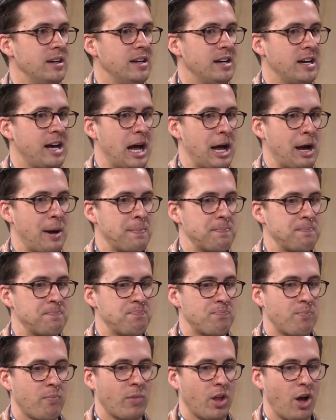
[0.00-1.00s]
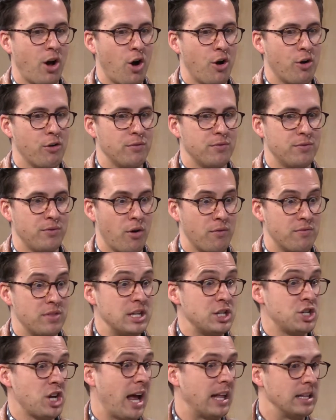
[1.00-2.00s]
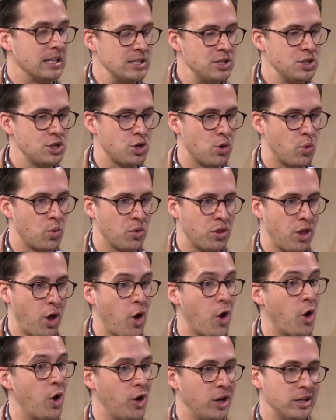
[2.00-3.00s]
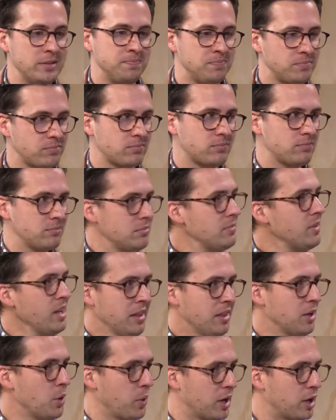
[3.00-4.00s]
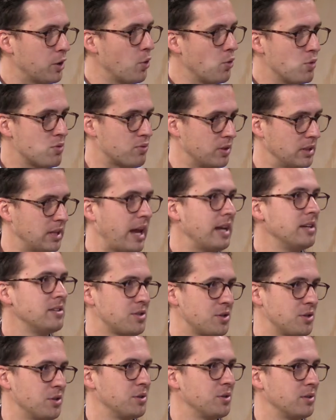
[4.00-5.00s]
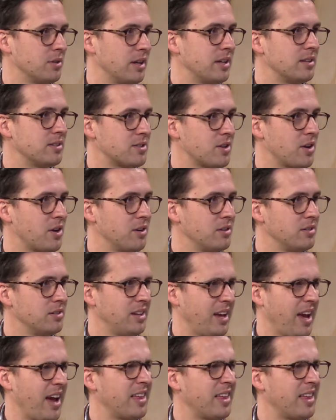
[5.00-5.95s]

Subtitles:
of the challenge or the hurt, I think we can all relate to. And so, I